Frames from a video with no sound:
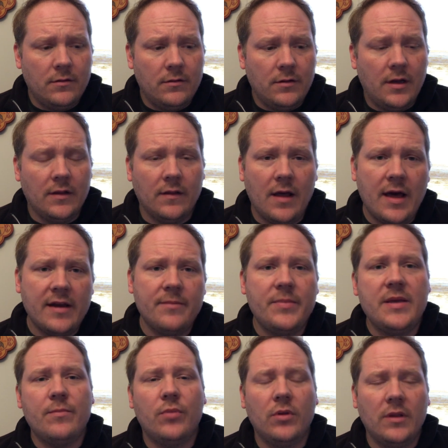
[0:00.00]
a lot of
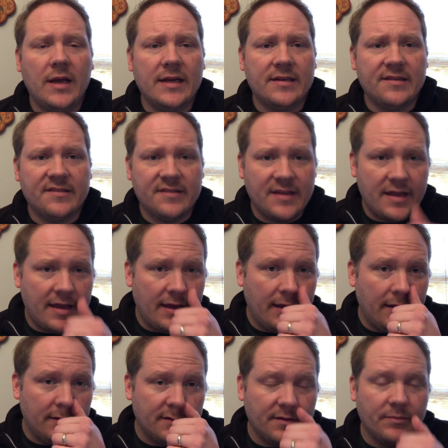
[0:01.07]
people like to
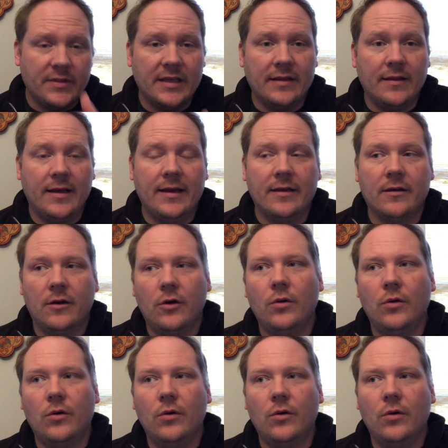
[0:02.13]
say something like,